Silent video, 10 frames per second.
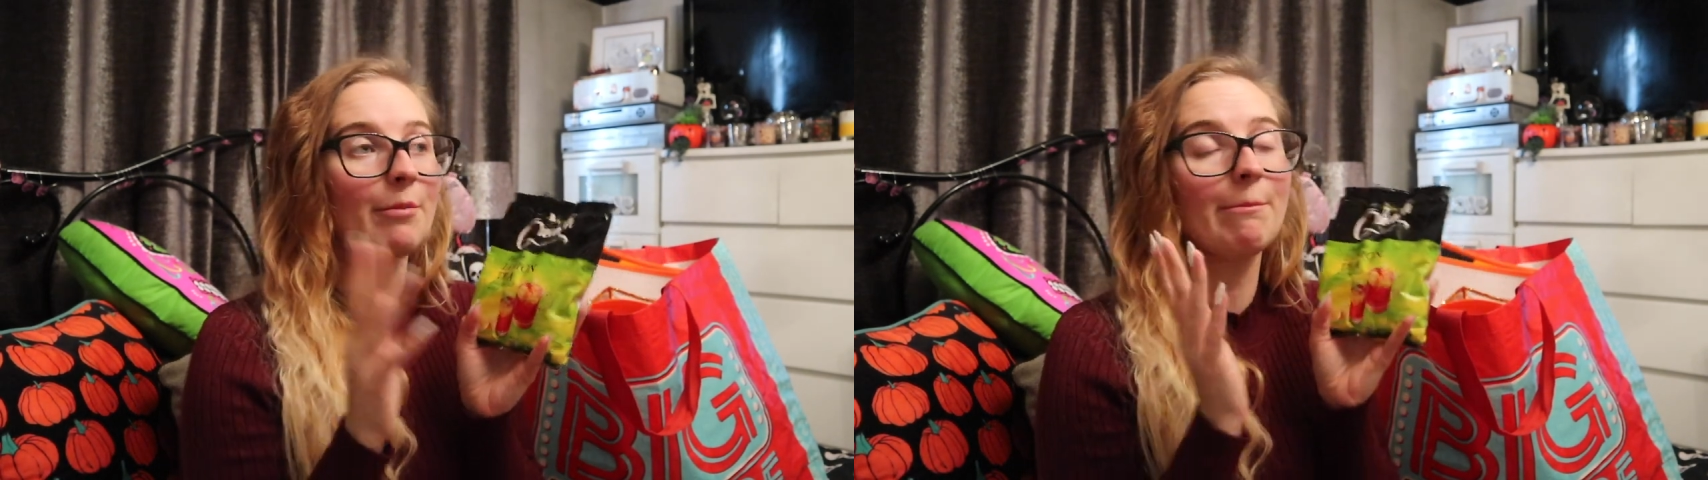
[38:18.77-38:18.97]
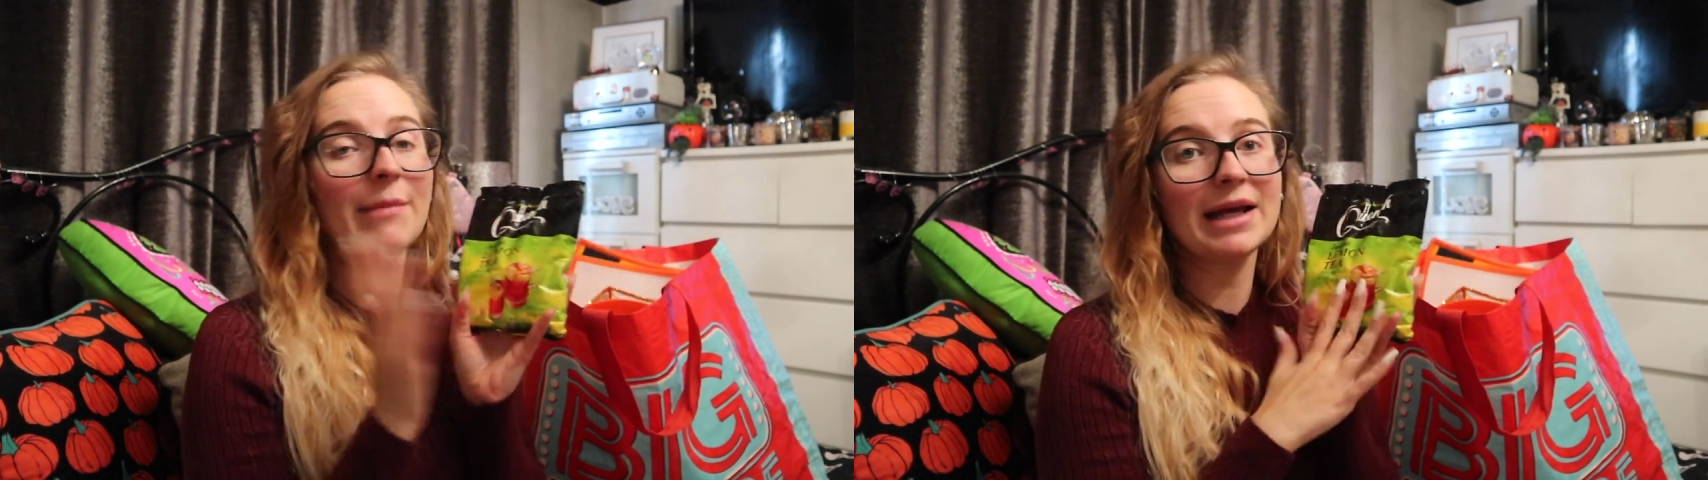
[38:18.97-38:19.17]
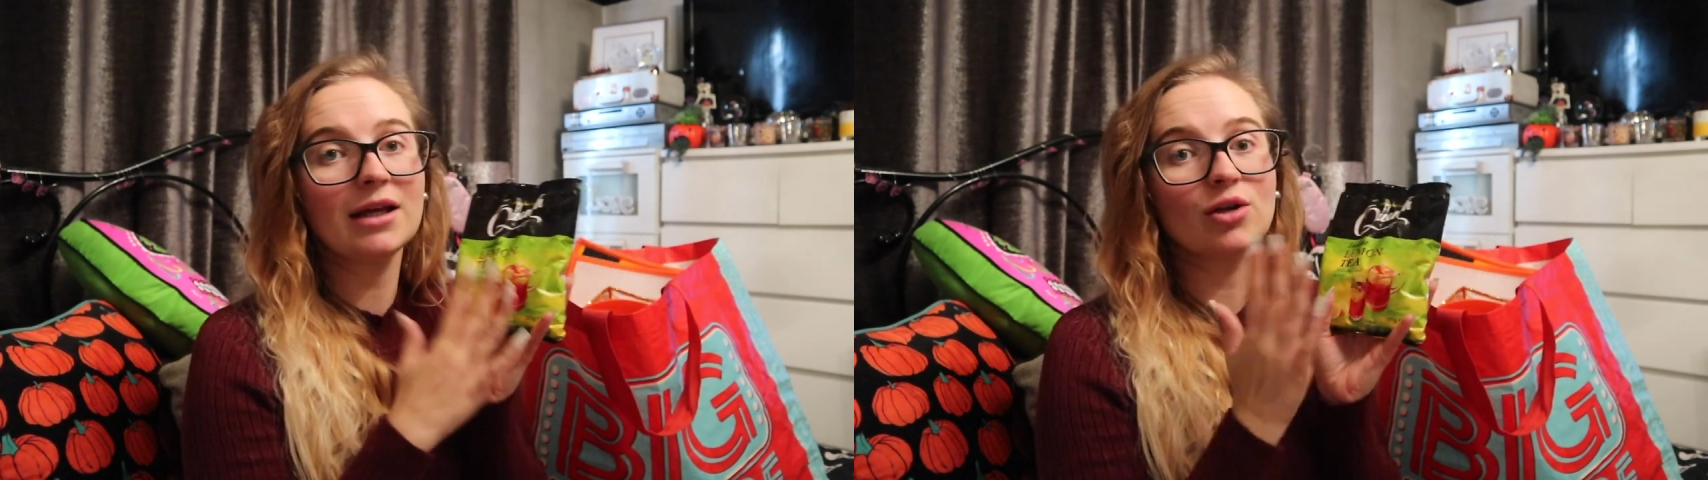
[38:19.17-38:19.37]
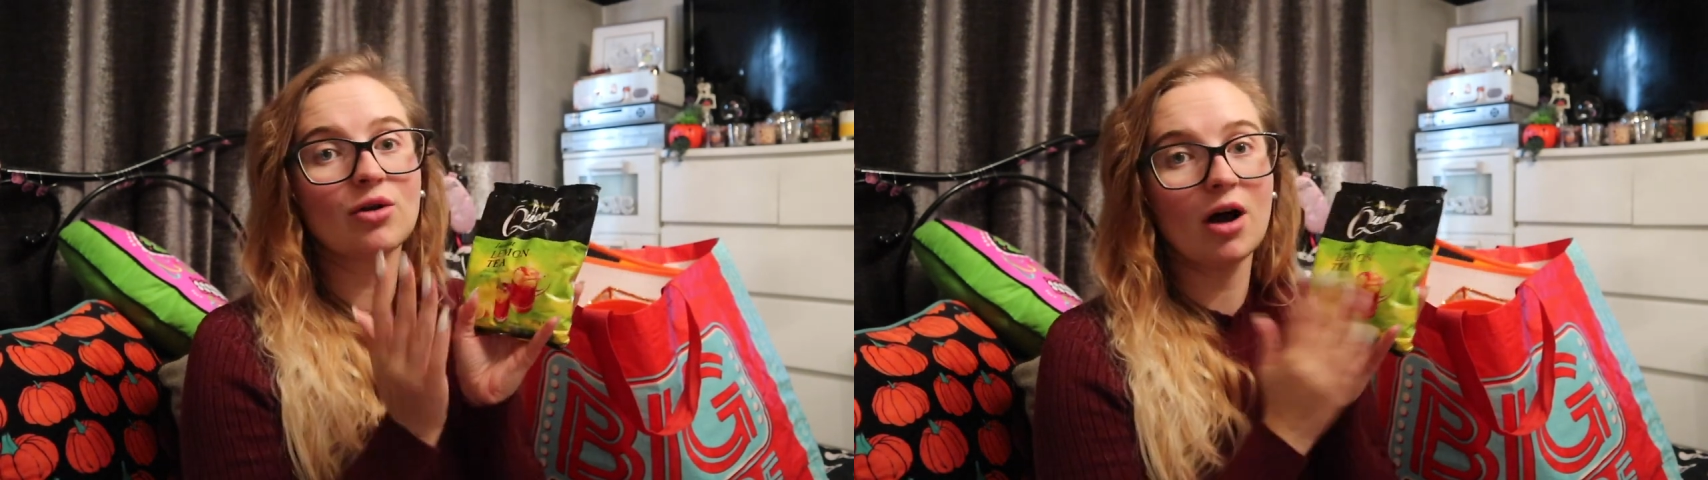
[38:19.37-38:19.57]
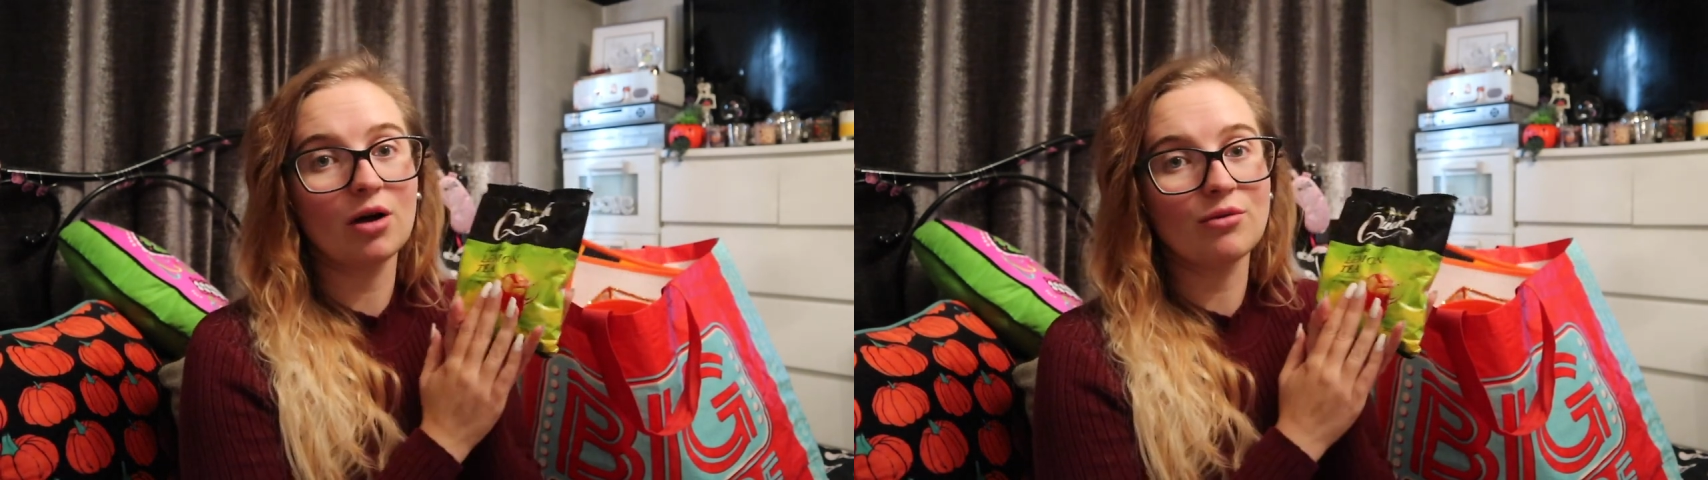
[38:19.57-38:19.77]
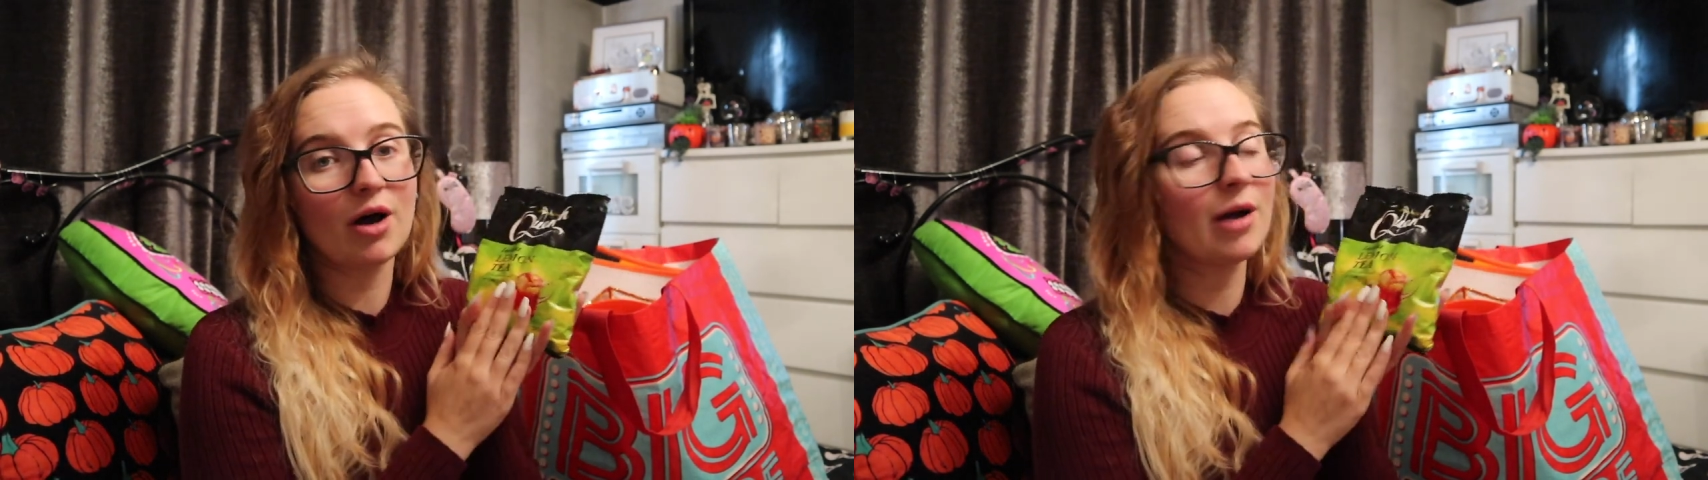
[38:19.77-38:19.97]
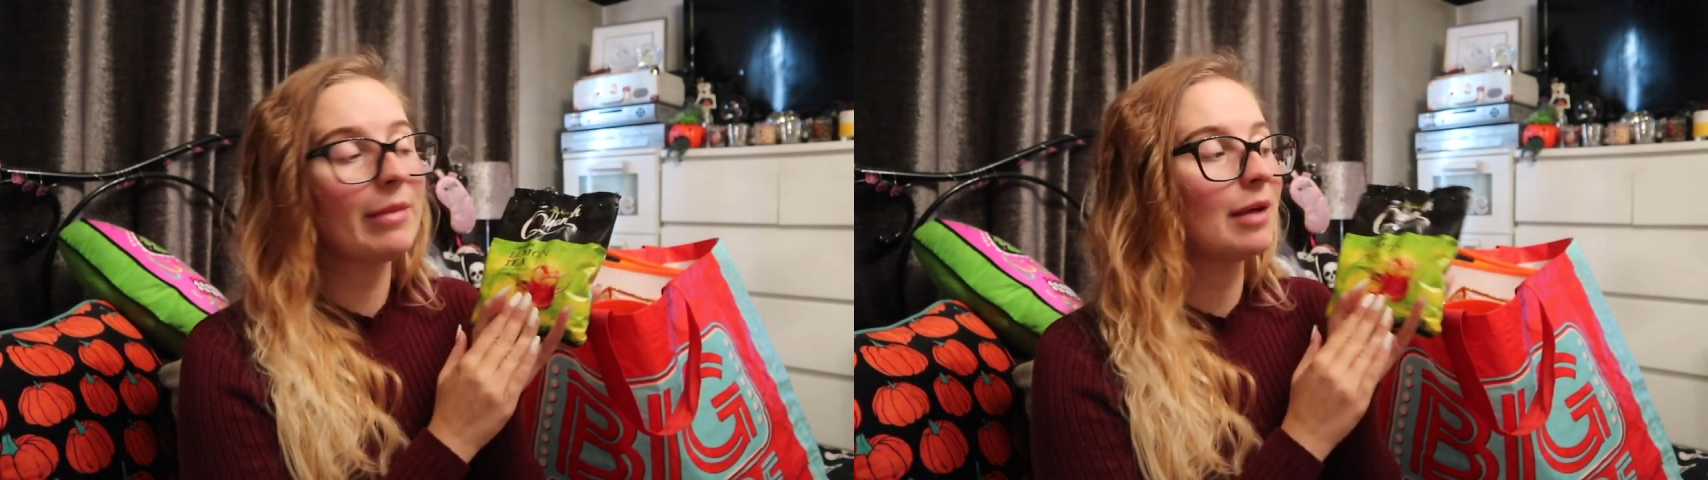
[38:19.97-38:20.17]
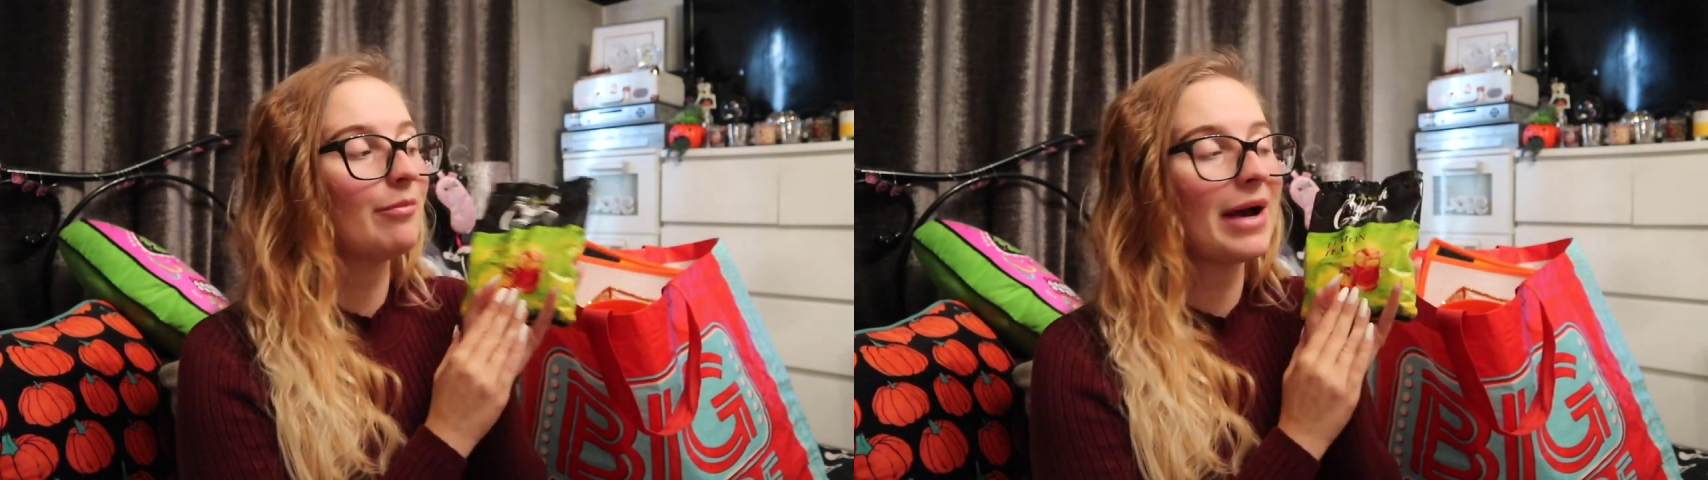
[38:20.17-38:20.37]
Make your own. I
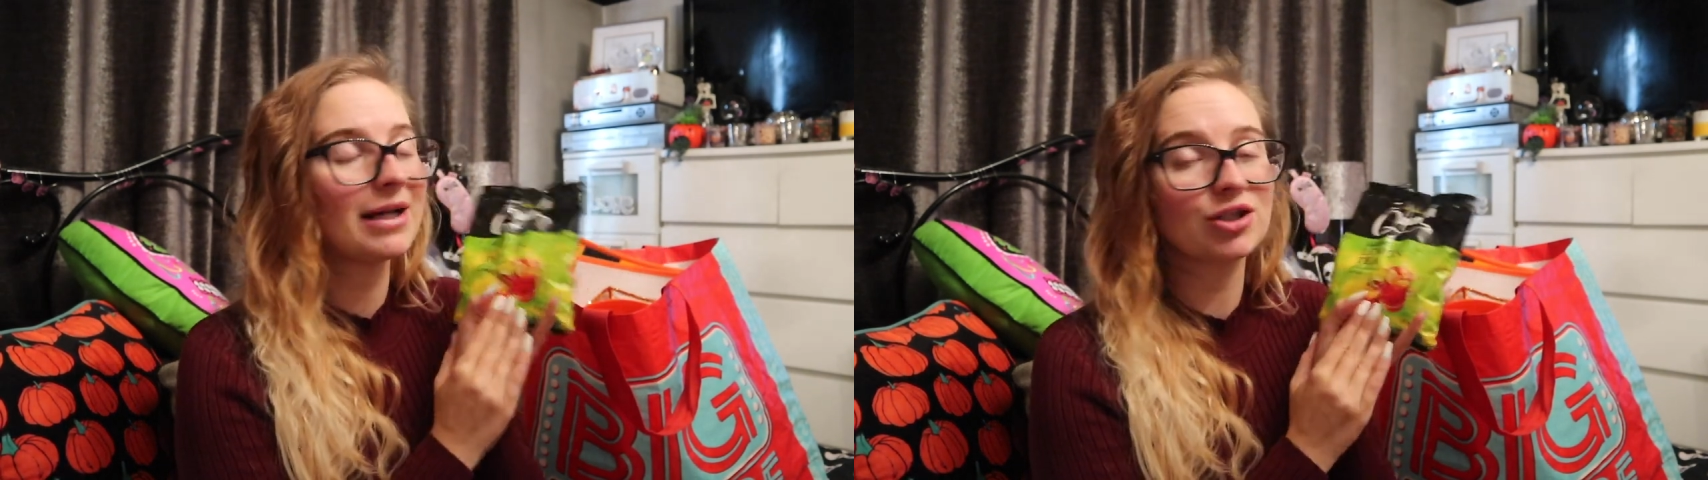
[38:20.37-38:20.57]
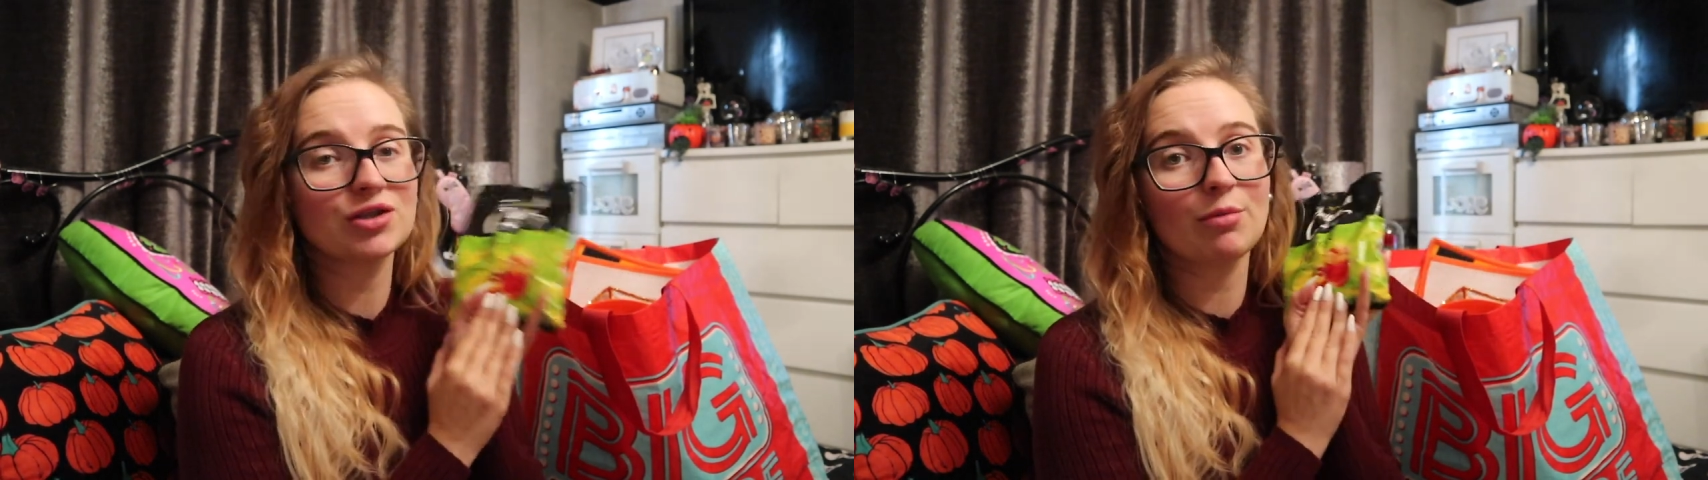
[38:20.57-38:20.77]
make batches